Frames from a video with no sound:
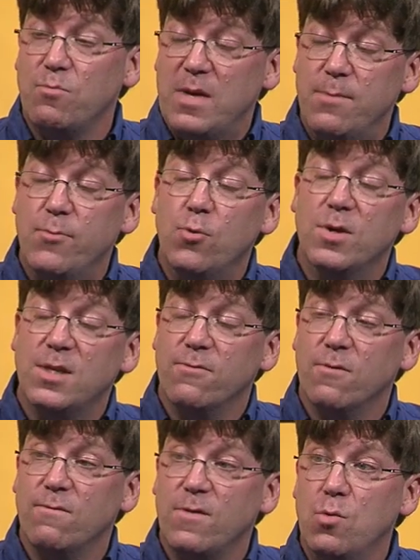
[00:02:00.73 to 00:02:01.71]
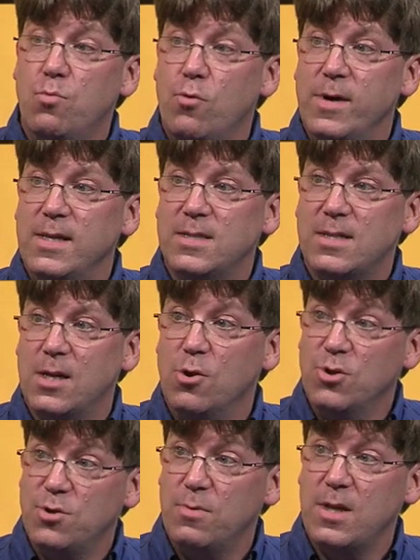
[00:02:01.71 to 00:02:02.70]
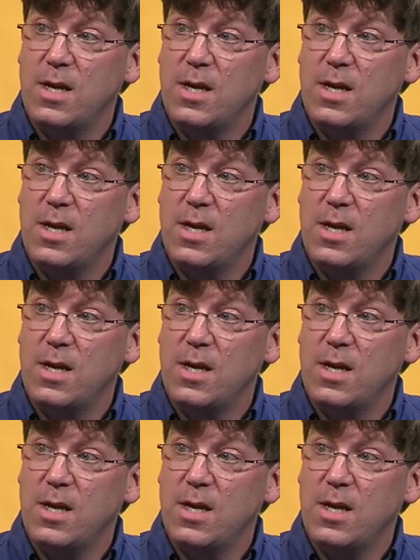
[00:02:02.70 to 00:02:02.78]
people with different viewpoints, and ultimately